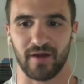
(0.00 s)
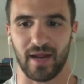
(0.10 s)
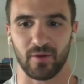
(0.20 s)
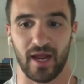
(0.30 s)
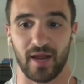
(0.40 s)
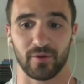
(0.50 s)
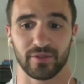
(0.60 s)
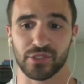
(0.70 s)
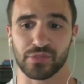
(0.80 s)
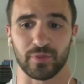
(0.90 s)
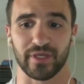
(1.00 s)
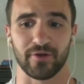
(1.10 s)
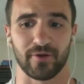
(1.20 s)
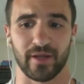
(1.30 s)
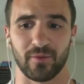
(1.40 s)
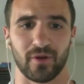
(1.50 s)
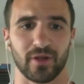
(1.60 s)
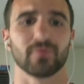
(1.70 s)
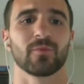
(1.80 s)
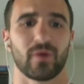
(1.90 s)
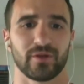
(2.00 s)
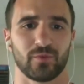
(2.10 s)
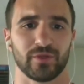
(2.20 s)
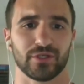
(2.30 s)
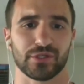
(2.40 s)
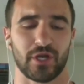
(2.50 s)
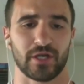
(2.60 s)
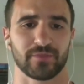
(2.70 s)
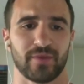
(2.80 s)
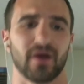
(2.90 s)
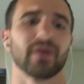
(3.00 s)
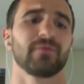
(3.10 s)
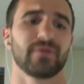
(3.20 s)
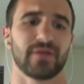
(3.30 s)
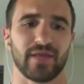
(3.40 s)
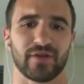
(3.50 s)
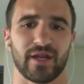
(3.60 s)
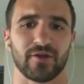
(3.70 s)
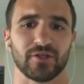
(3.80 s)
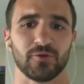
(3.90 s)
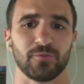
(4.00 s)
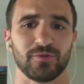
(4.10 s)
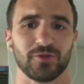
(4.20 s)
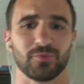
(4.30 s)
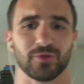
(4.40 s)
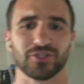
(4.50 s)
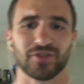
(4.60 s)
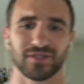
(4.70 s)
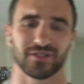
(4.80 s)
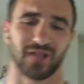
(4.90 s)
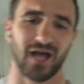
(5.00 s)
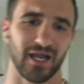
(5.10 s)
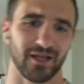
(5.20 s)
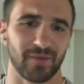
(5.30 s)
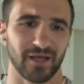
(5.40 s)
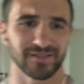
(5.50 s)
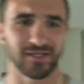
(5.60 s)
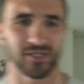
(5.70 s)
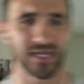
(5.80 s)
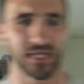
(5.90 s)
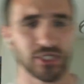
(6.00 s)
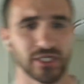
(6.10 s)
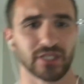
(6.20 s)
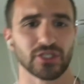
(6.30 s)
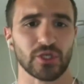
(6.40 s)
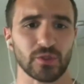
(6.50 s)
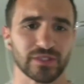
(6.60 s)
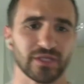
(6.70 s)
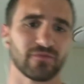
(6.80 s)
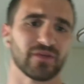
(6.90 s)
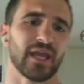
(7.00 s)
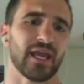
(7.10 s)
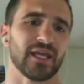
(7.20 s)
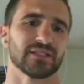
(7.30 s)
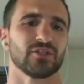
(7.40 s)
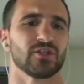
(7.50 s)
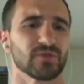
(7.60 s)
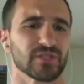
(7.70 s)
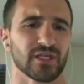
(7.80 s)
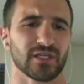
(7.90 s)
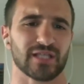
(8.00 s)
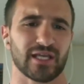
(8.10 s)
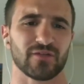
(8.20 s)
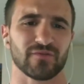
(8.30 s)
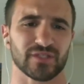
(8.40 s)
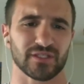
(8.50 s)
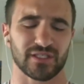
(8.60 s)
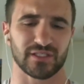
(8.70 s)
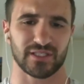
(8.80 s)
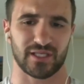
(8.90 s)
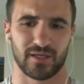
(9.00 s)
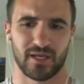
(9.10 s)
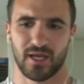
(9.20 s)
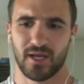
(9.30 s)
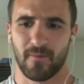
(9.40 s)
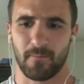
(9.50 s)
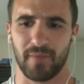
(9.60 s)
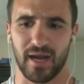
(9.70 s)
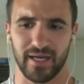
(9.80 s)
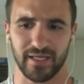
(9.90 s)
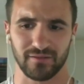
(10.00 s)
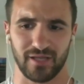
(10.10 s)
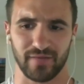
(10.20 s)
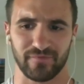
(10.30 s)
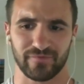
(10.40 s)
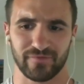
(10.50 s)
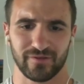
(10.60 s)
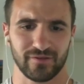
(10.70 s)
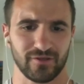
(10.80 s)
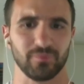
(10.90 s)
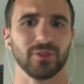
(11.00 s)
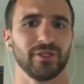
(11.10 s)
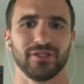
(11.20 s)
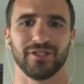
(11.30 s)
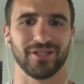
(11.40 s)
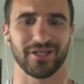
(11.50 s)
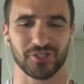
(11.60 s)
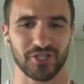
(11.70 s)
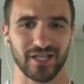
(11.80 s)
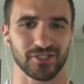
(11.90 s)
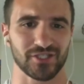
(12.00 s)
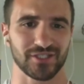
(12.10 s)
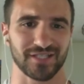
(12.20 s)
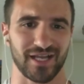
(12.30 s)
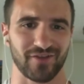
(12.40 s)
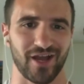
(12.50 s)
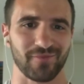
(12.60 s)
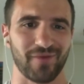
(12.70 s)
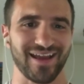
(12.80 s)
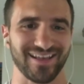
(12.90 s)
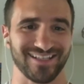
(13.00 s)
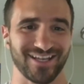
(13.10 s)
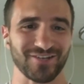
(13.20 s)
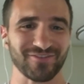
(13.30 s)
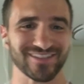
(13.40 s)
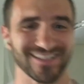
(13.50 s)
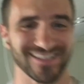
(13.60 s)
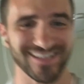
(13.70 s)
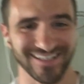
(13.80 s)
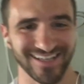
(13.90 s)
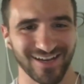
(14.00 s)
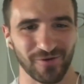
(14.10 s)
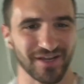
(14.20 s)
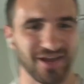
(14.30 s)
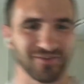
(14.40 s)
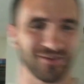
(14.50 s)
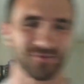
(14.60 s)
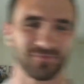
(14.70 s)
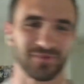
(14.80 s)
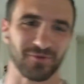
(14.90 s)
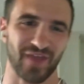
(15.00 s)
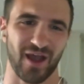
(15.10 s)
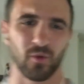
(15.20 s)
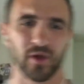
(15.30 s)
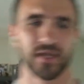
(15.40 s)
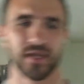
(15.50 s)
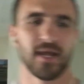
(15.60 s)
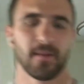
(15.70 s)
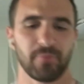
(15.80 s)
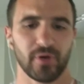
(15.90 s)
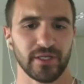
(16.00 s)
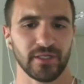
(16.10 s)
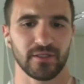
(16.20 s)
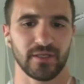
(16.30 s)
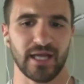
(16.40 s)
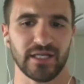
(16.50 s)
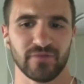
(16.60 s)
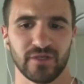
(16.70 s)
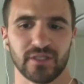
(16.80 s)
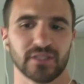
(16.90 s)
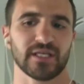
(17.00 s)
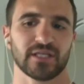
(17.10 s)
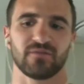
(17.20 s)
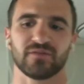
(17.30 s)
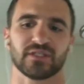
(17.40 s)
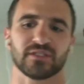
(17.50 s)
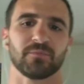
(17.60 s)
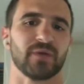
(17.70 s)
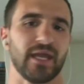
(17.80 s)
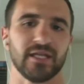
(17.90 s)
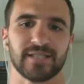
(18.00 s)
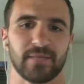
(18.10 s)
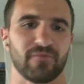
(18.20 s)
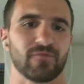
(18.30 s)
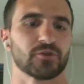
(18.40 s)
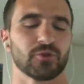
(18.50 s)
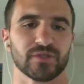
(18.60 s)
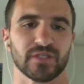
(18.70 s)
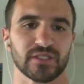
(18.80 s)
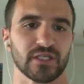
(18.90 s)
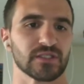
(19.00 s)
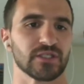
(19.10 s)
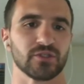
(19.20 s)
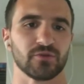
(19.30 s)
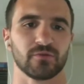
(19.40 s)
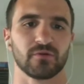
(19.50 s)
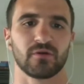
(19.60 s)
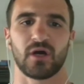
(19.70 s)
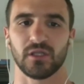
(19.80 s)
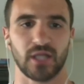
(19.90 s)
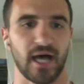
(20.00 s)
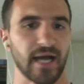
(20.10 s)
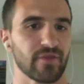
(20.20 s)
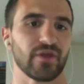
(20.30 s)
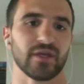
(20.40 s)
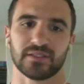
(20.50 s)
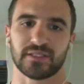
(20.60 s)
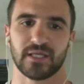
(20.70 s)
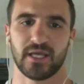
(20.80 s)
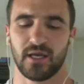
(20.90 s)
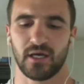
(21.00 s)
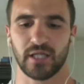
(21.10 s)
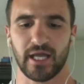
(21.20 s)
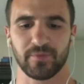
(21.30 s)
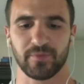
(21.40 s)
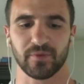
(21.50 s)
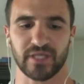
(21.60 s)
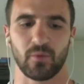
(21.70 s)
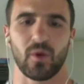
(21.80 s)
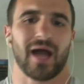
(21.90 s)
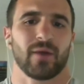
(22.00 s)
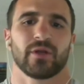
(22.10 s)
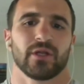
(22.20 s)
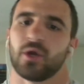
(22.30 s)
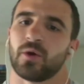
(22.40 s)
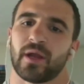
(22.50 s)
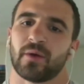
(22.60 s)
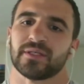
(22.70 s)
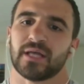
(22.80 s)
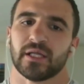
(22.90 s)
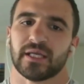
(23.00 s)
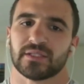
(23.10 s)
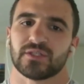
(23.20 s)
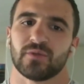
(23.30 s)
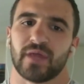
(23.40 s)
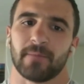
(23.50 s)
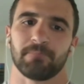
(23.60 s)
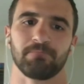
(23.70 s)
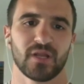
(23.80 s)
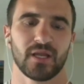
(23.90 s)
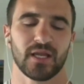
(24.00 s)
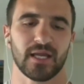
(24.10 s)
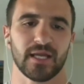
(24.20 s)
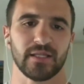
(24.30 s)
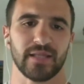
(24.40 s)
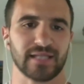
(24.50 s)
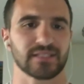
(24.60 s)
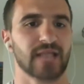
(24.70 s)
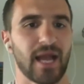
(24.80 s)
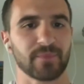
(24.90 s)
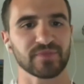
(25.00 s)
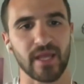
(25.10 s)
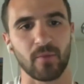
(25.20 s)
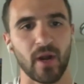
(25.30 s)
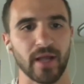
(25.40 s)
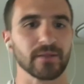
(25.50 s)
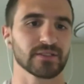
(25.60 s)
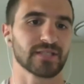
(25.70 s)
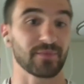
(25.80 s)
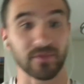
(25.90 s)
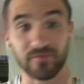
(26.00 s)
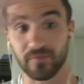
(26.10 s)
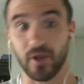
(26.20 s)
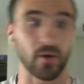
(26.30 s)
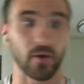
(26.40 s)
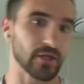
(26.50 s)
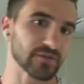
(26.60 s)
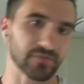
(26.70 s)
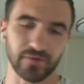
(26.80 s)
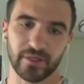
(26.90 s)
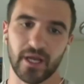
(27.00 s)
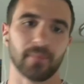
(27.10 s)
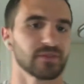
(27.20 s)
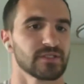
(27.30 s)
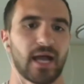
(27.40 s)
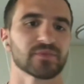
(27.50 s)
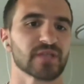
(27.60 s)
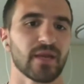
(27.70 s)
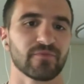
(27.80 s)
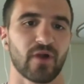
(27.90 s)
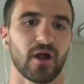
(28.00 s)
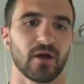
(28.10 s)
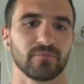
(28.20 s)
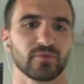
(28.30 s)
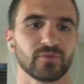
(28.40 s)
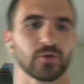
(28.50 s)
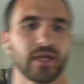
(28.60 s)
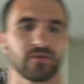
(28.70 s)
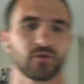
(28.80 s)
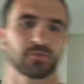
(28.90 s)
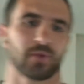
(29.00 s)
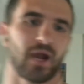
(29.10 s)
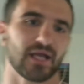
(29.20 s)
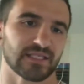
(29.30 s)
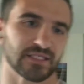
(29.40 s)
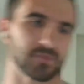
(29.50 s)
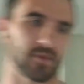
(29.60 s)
I would just reiterate what we just talked about. And Nathan, I know you preach this a lot about delegation and using VAs and using executive assistants. Like my life completely has changed since I've gotten my executive assistant, and I would never be without one. But not even an executive assistant, but any type of virtual assistant to do a lot of things. Like a lot of people say, well, I wouldn't know what I would delegate to them. And that stops them, right? It stops them from going on to free up. It stops them from creating those processes.